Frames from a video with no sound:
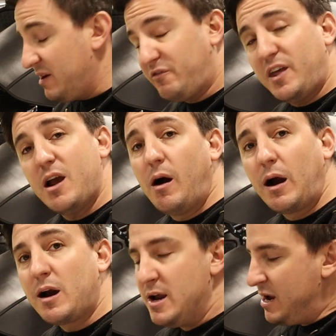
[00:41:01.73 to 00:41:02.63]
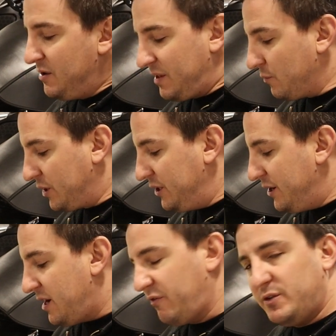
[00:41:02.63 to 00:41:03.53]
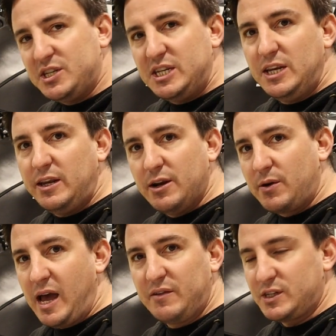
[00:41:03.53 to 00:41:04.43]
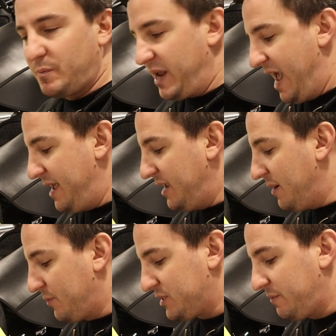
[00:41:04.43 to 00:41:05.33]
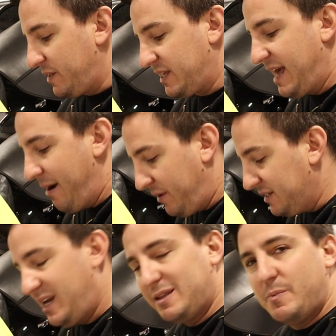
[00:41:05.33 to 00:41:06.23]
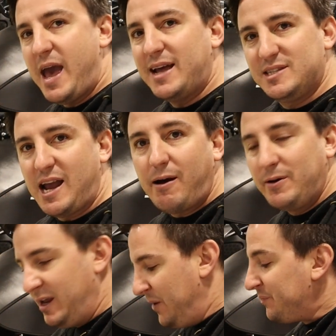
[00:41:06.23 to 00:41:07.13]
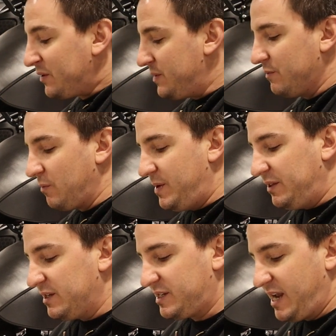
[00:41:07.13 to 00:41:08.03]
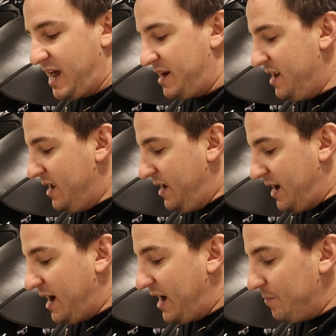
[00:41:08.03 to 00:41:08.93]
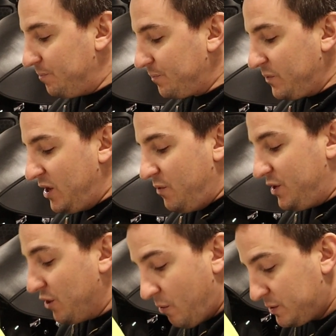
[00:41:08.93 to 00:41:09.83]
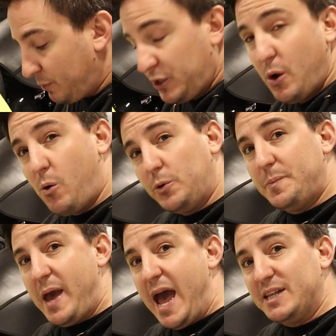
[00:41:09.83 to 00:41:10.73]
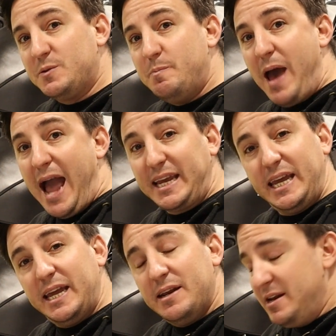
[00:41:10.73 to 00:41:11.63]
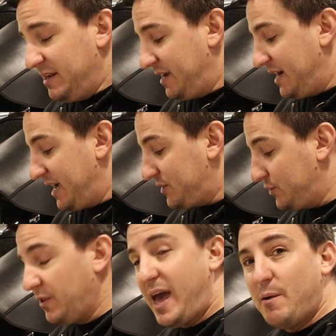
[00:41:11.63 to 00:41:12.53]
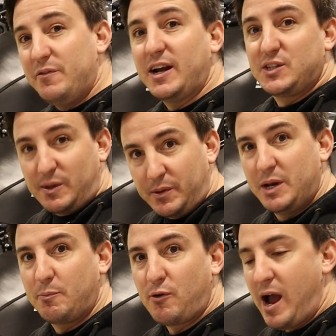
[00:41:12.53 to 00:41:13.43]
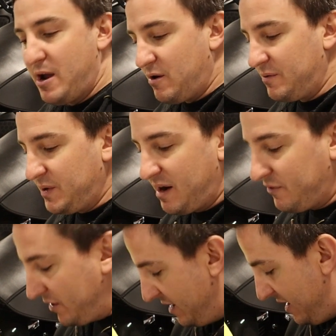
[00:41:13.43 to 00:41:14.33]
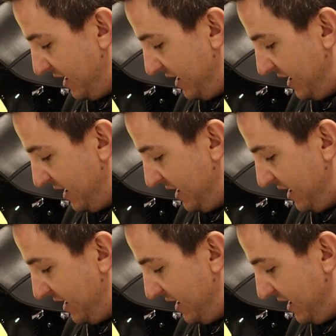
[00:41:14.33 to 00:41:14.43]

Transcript: And if they are, then we're good. If we see, kind of something hanging up or something like that, we can take the pads out, and we can repeat this again. We can always put the old pads back in so that we've got something to pry on and whatever.